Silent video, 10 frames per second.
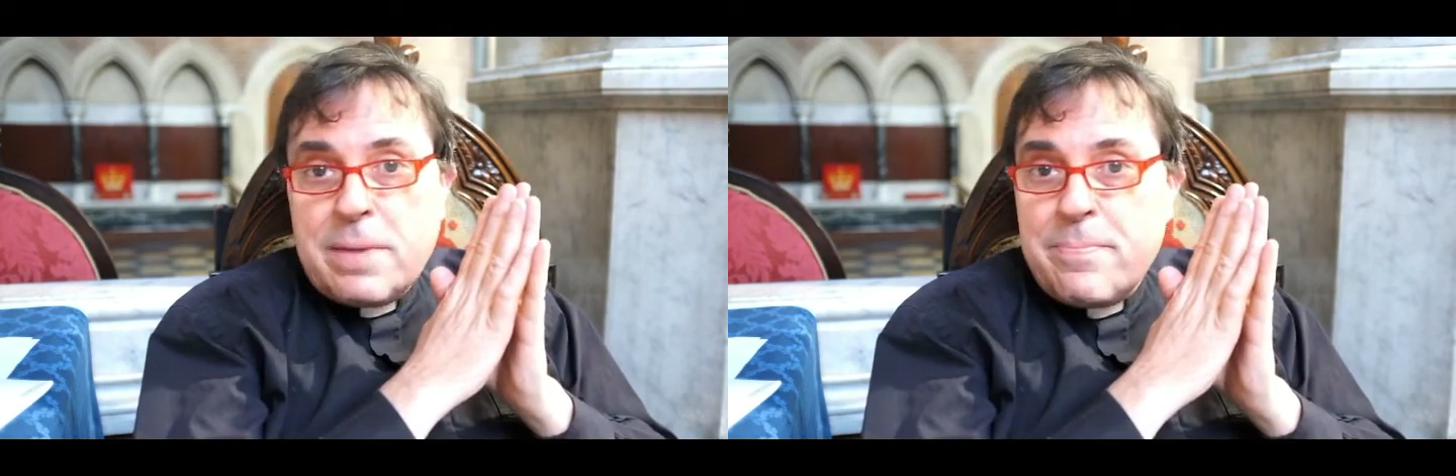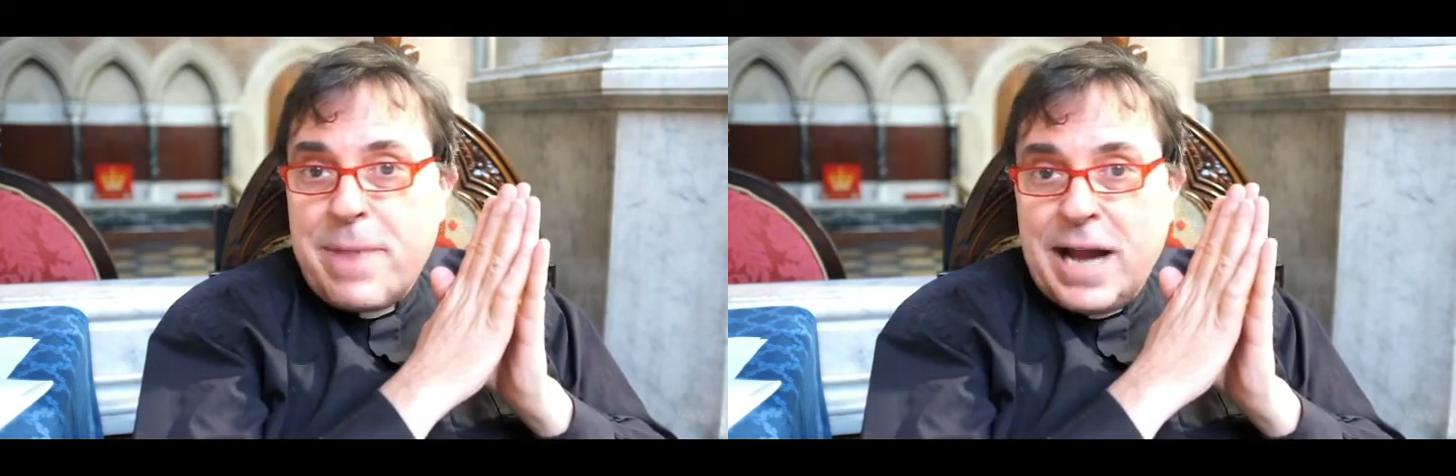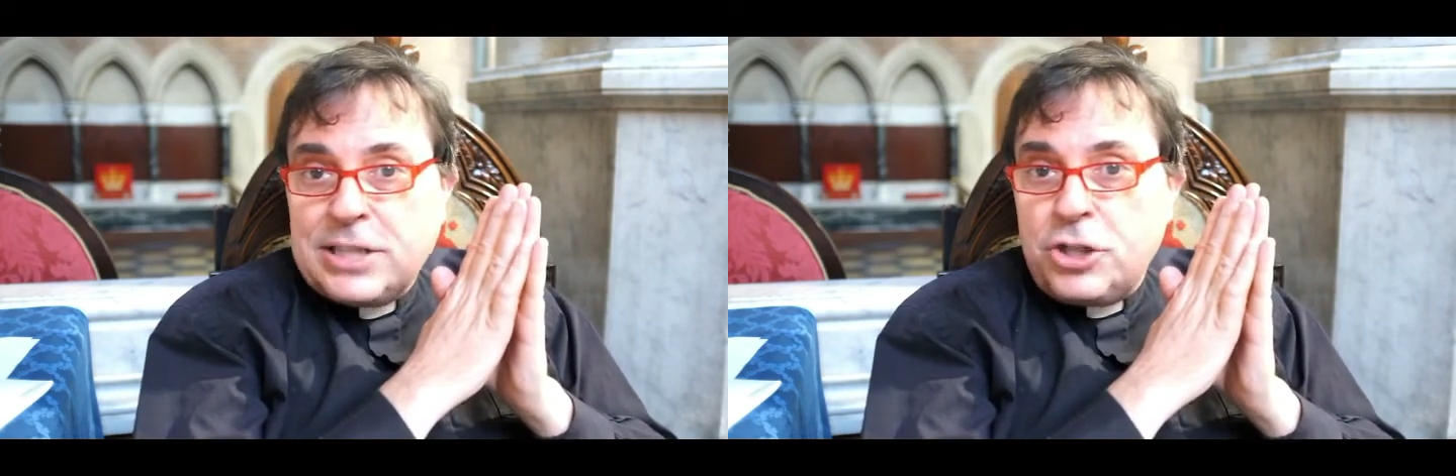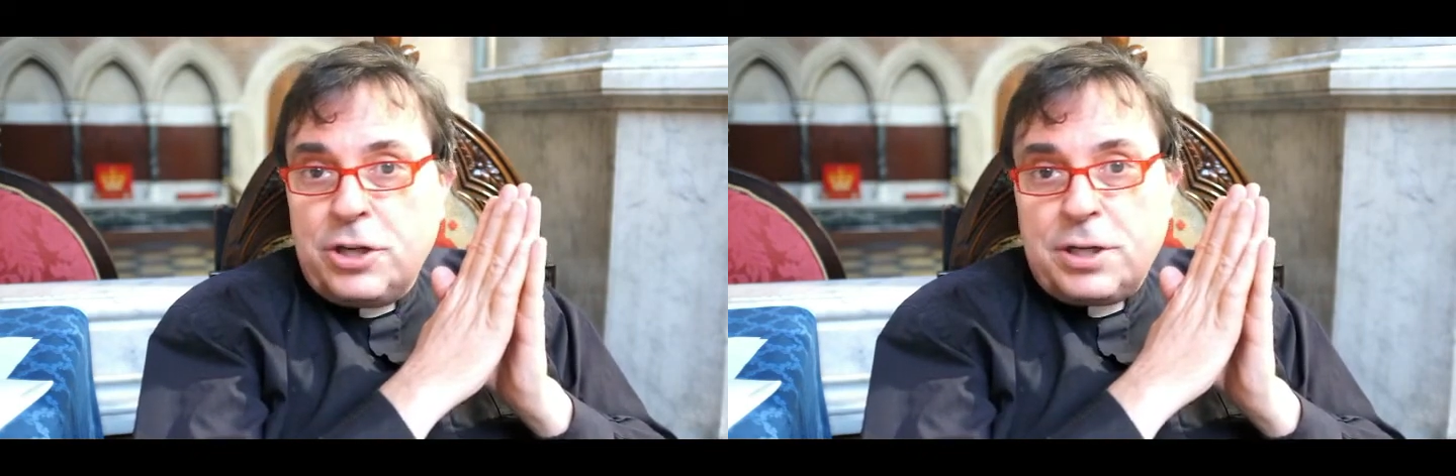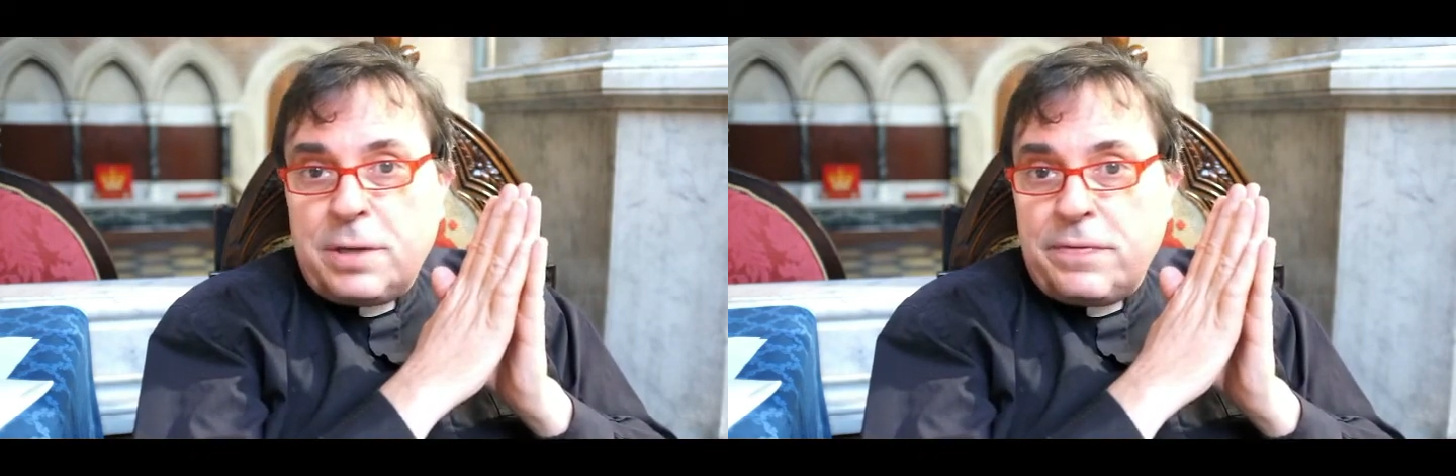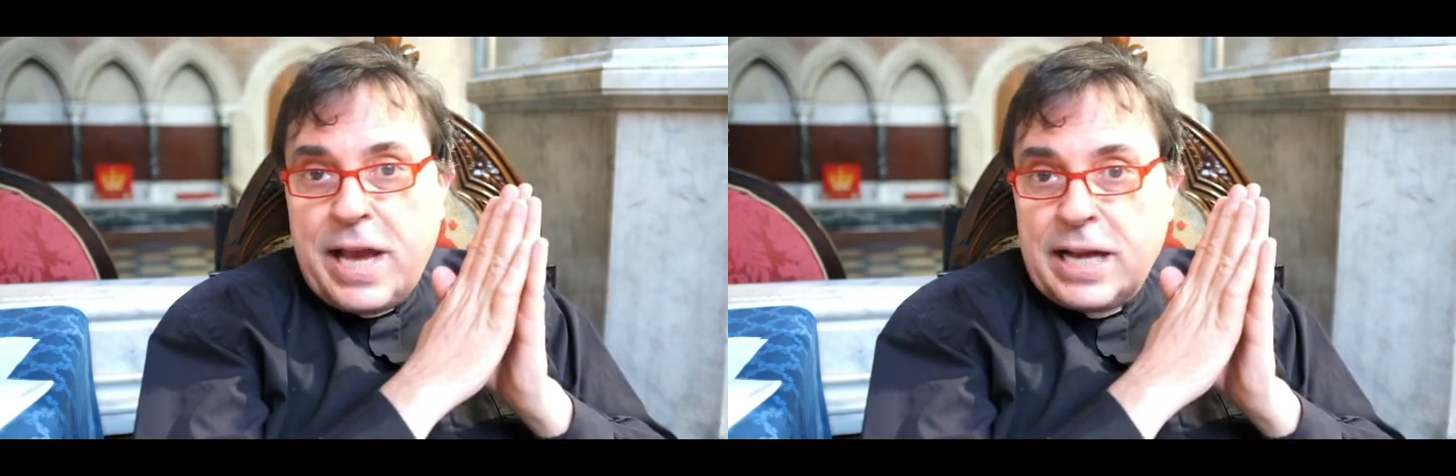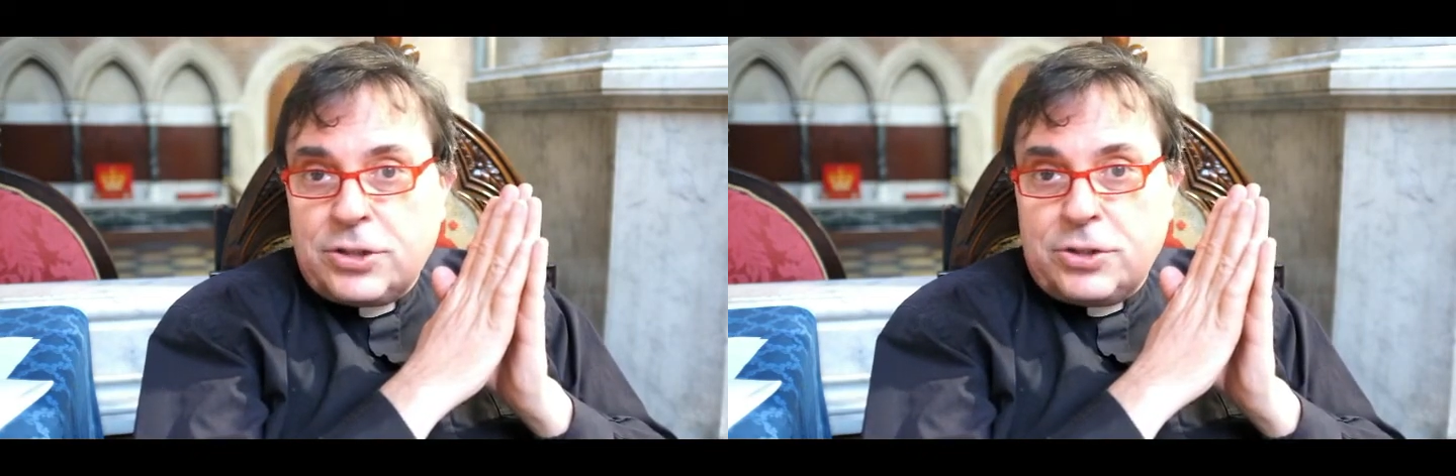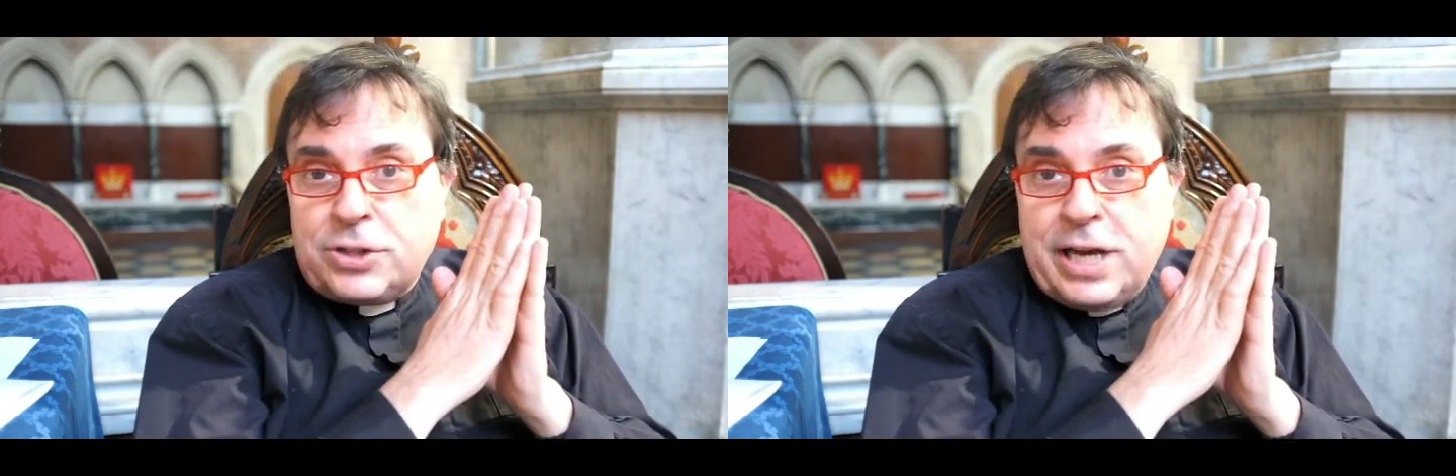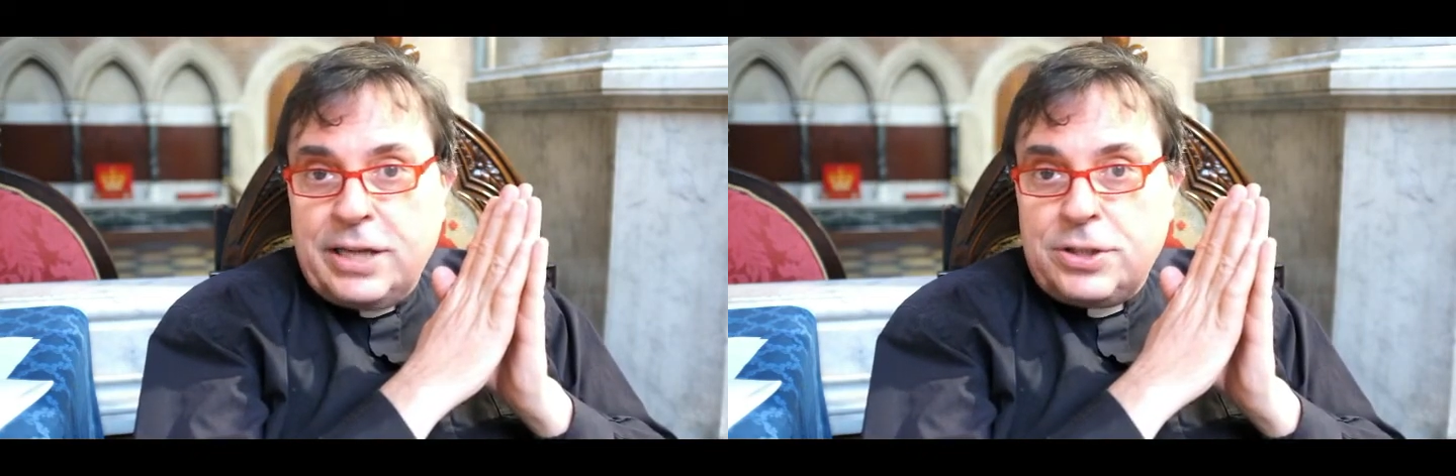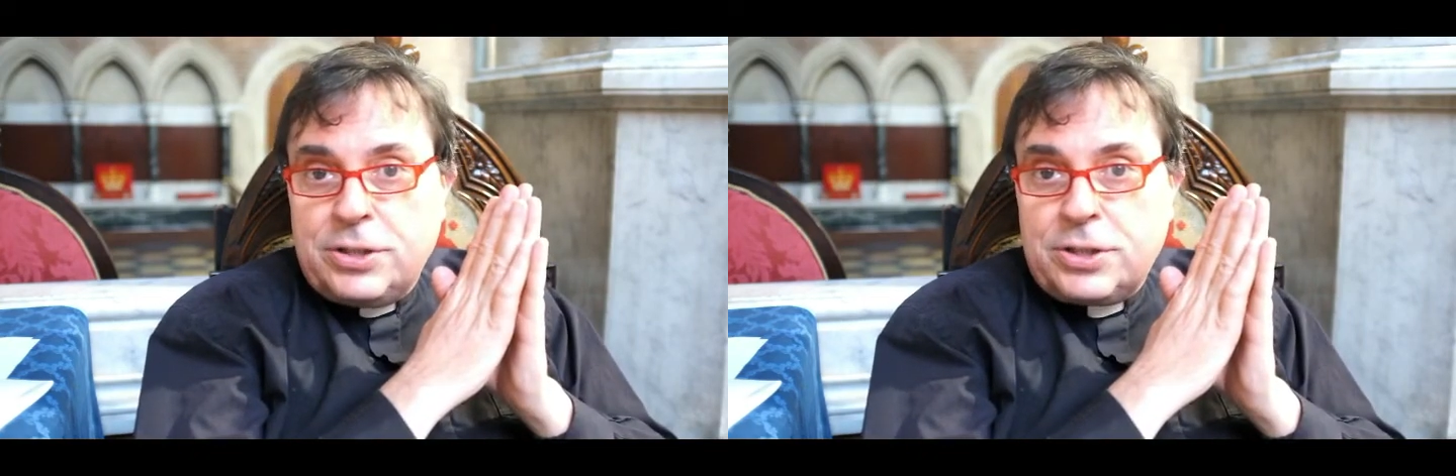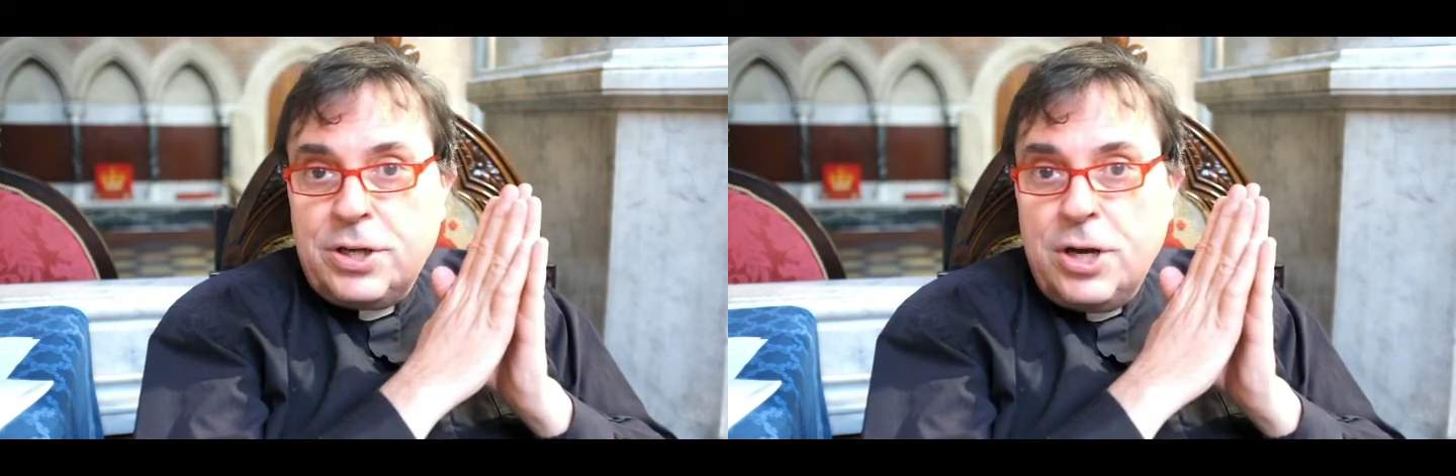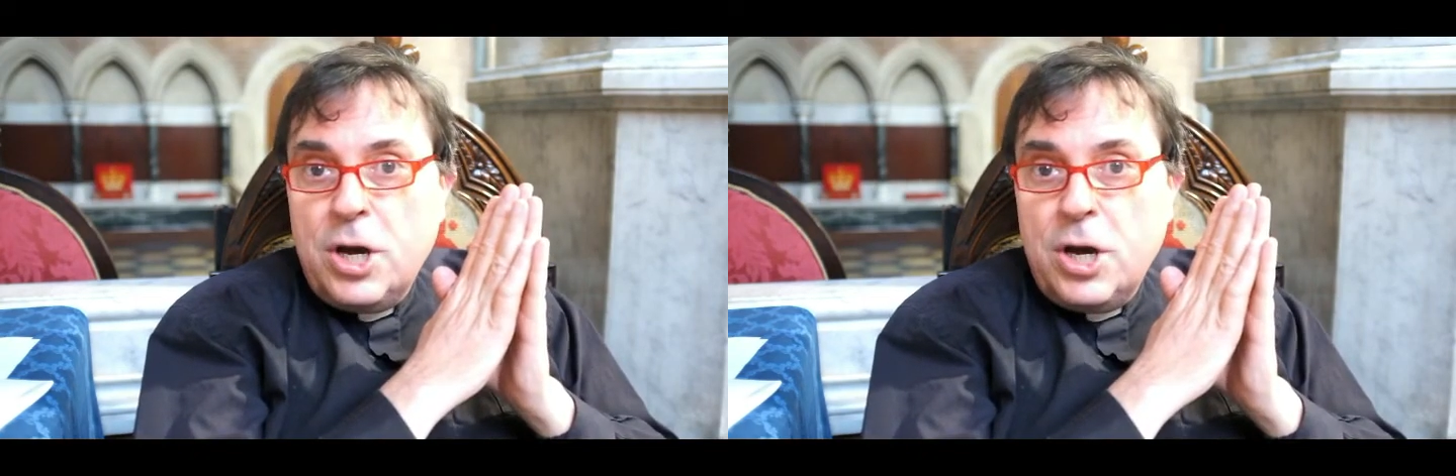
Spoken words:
imaginative exercises